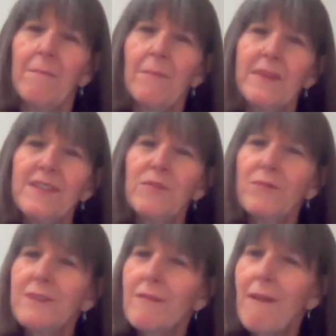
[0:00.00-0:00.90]
But there's
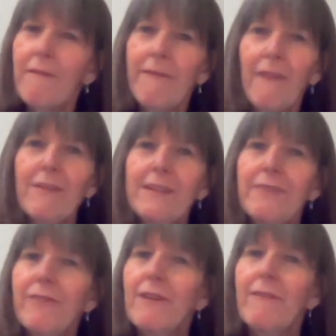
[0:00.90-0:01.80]
also a very
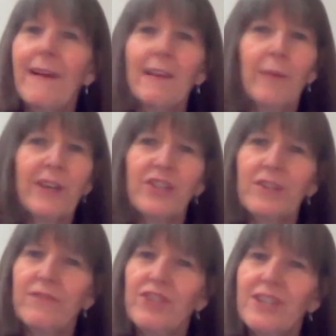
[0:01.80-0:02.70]
different
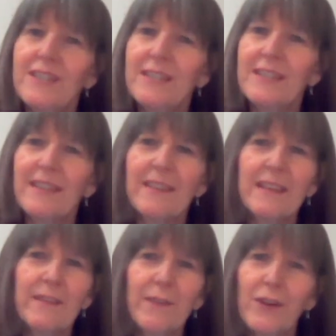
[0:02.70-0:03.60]
evaluation of Jesus in
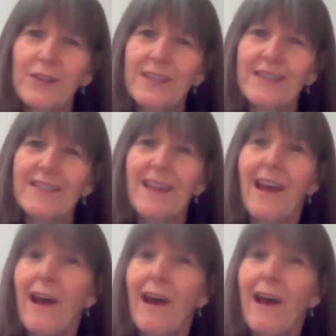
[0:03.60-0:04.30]
these verses,